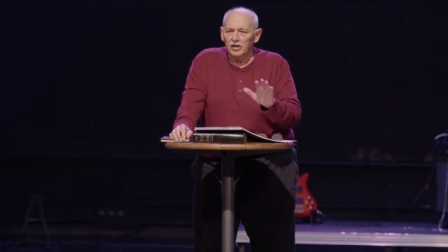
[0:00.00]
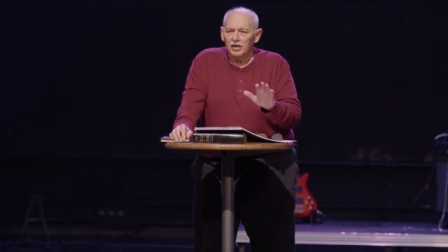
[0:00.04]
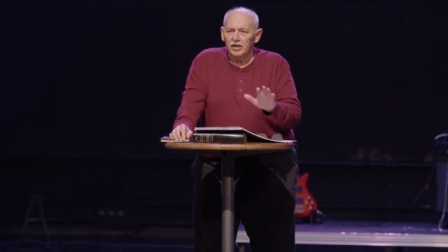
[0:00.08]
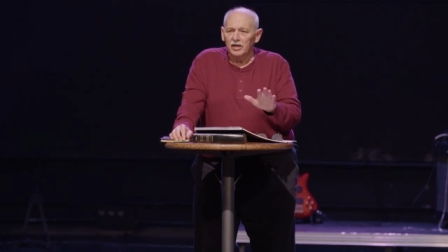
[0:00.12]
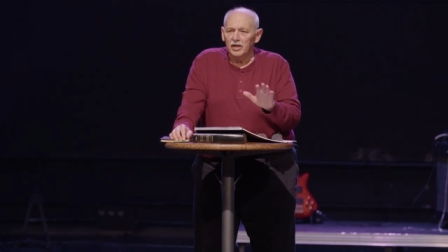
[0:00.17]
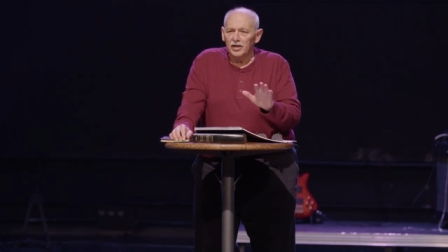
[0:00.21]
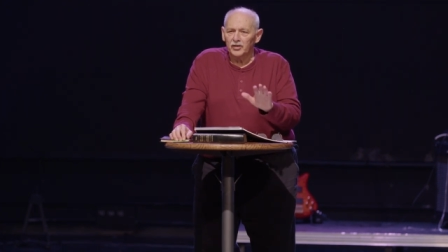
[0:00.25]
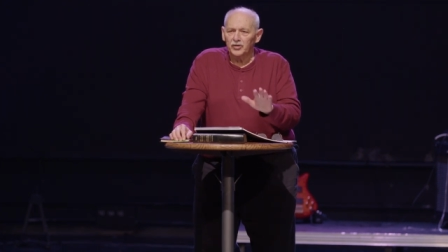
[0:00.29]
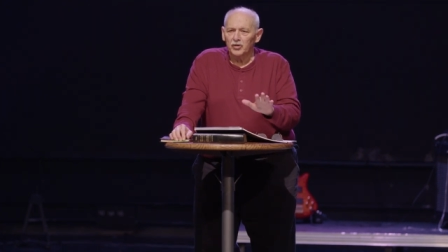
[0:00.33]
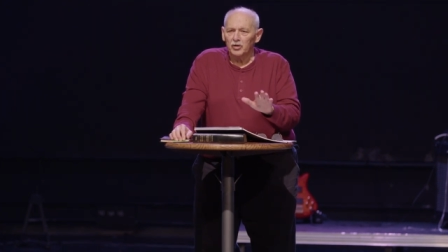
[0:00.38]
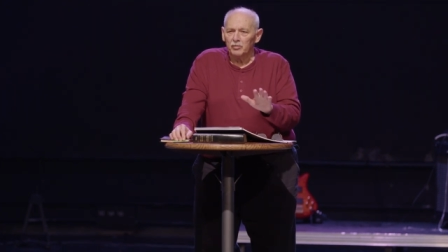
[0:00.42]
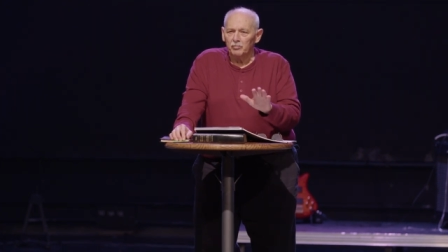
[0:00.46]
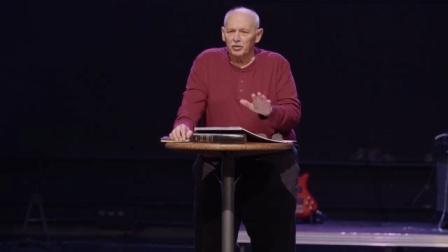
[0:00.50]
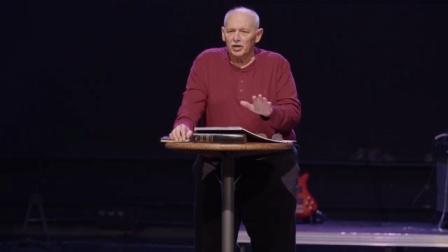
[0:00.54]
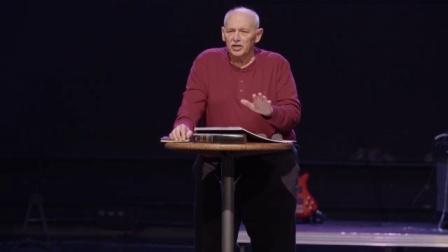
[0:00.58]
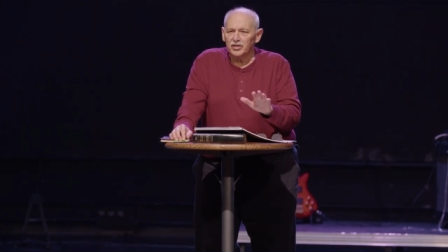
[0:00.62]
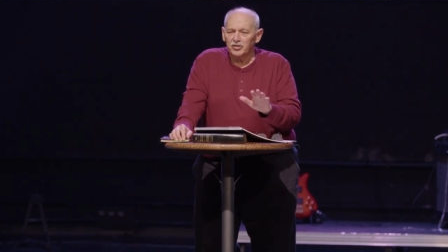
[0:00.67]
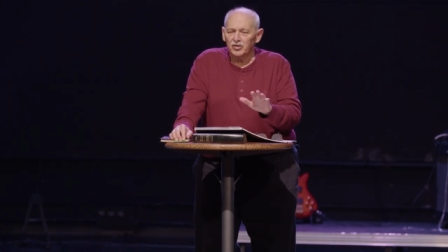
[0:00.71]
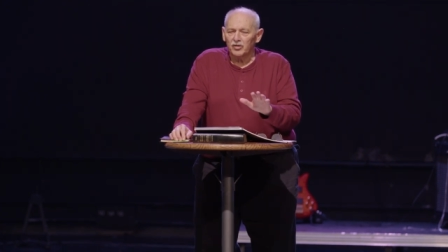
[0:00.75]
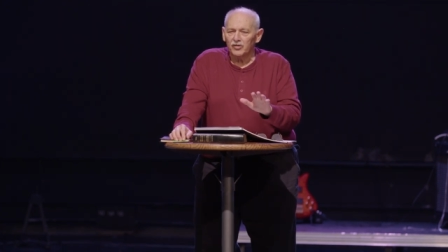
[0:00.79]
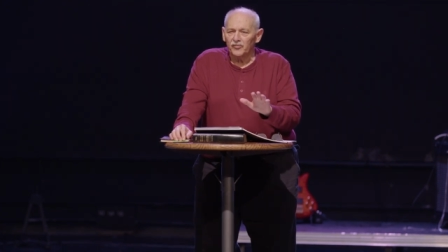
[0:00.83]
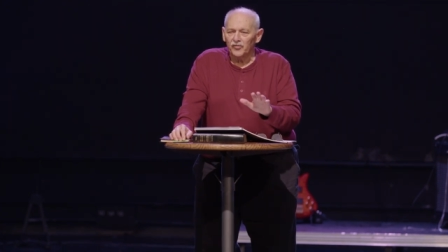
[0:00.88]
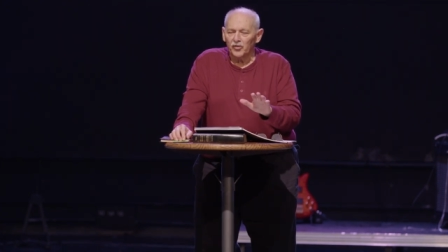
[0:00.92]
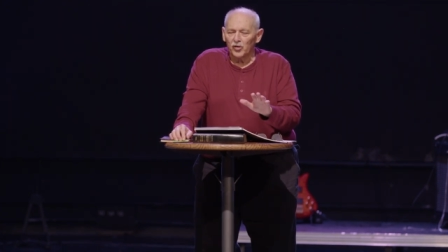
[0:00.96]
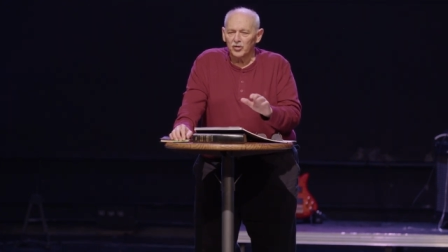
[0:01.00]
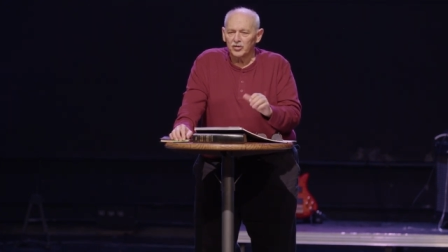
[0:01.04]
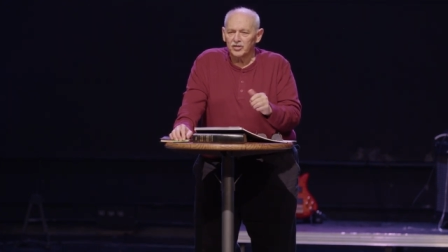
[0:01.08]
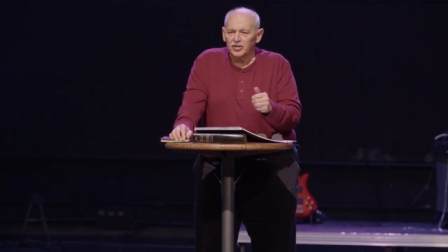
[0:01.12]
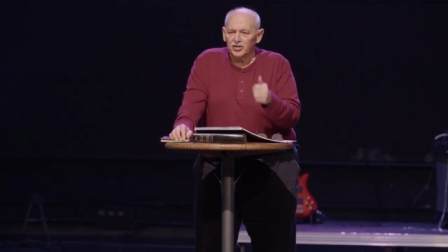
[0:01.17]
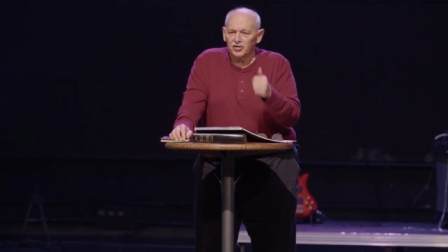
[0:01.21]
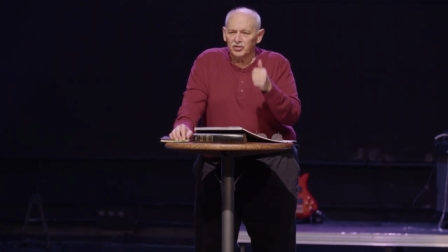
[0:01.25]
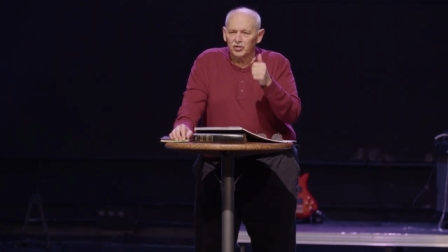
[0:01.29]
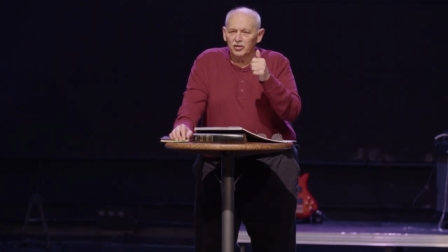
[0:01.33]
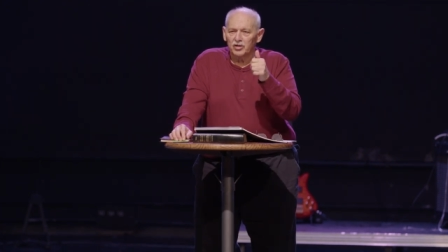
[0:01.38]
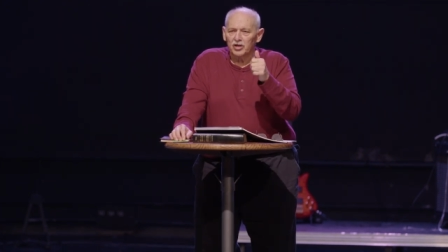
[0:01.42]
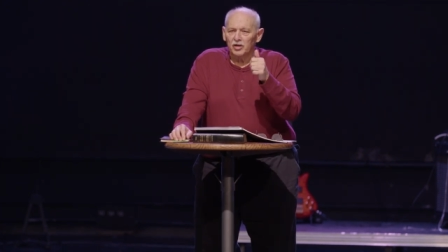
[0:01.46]
hit their buzzer at first,
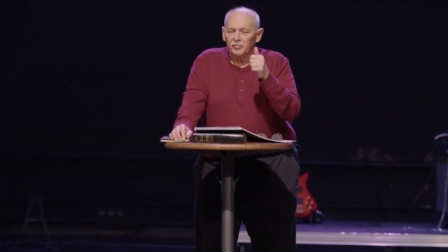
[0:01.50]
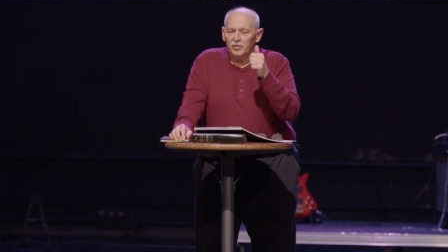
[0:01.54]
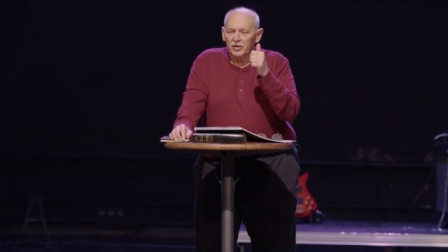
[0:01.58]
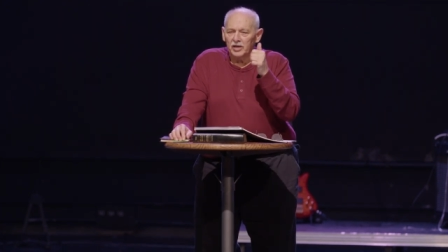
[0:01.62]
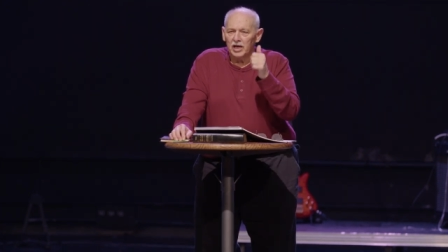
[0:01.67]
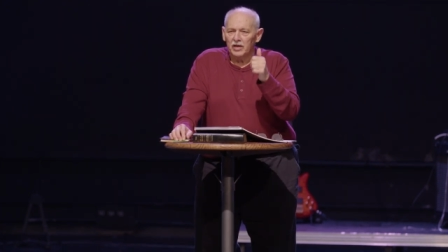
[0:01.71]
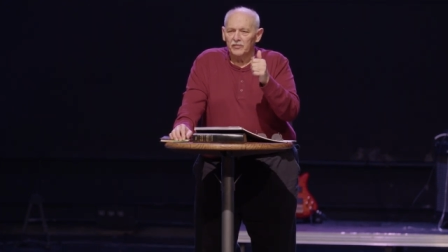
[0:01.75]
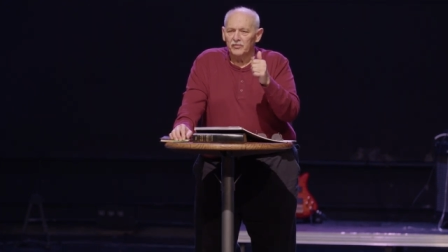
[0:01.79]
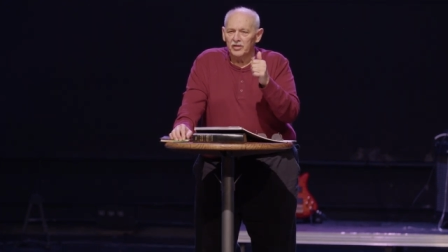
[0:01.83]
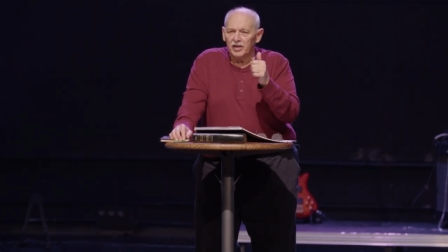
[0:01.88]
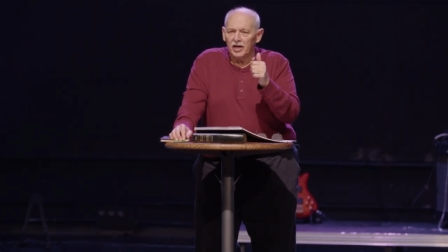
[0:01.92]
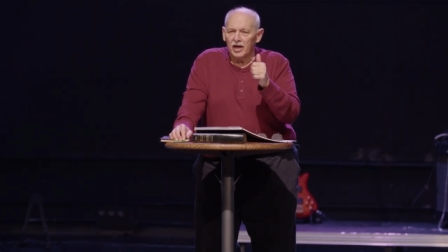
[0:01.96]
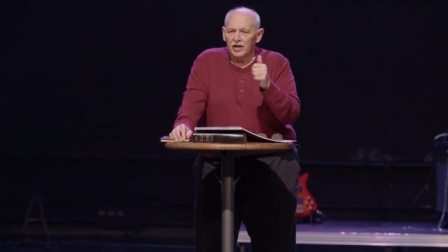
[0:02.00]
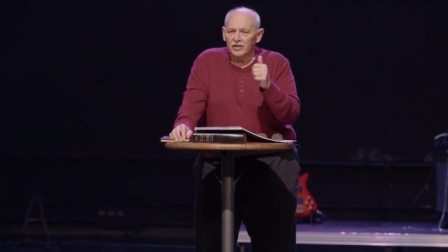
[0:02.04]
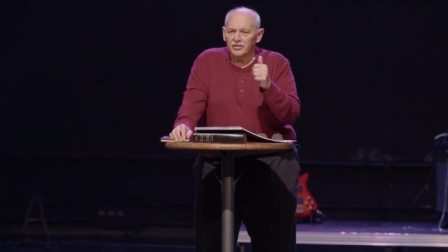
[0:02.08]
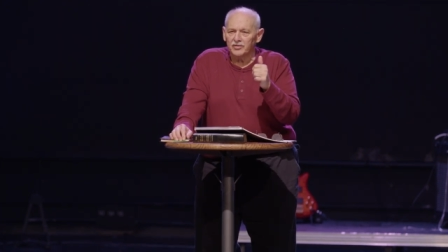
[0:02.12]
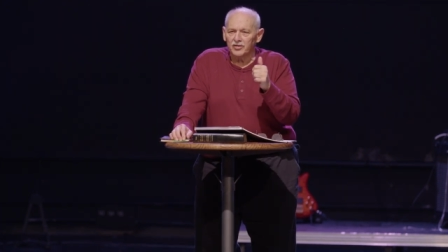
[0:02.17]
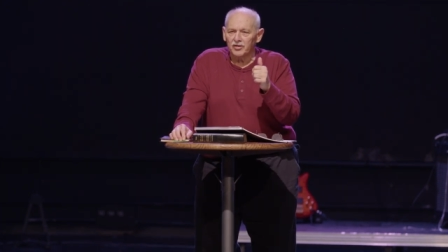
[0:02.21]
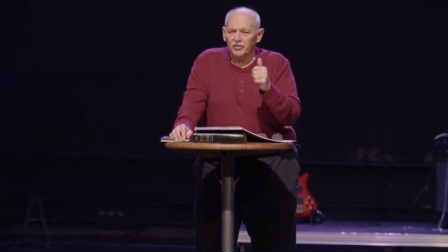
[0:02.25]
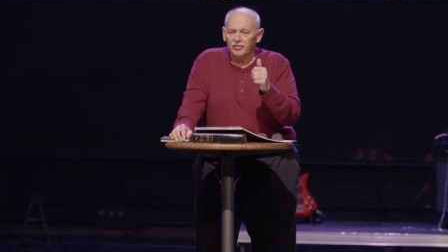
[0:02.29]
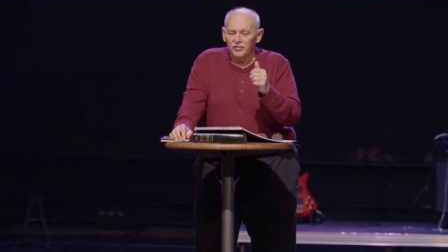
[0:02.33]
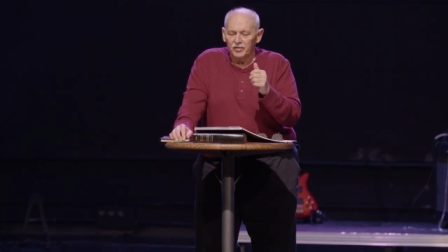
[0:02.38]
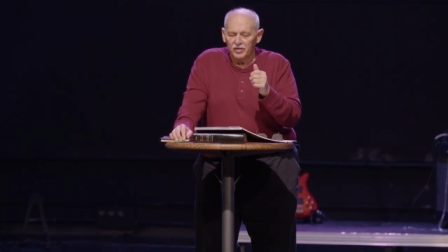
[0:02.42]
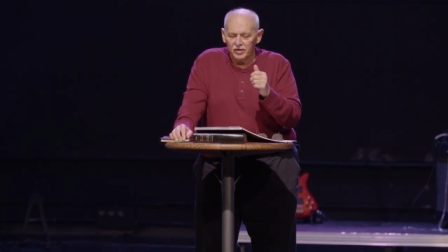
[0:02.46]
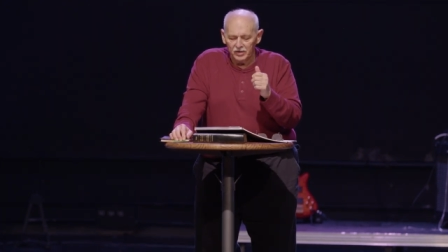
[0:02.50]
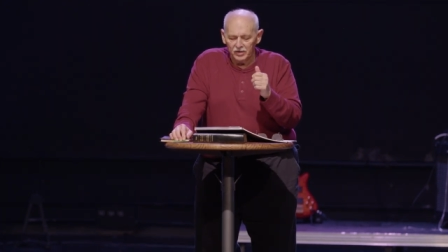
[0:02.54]
stood up and gave the answer,